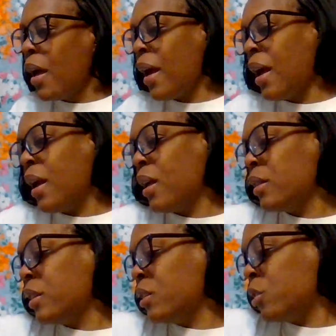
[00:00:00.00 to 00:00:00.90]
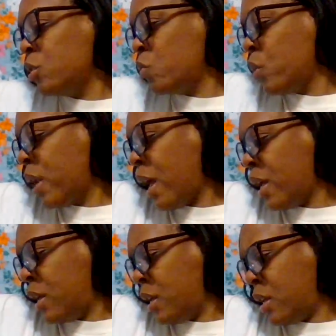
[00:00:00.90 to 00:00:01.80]
and this is what I
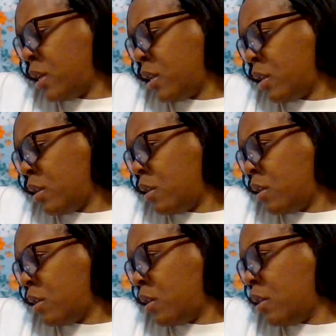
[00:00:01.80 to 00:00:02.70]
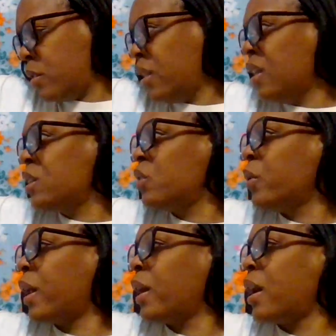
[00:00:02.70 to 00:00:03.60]
think this is
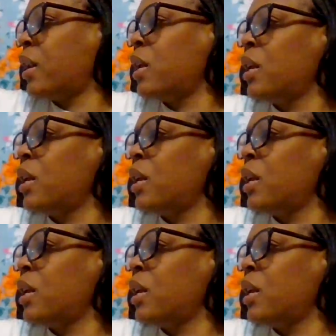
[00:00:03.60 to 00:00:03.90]
what I got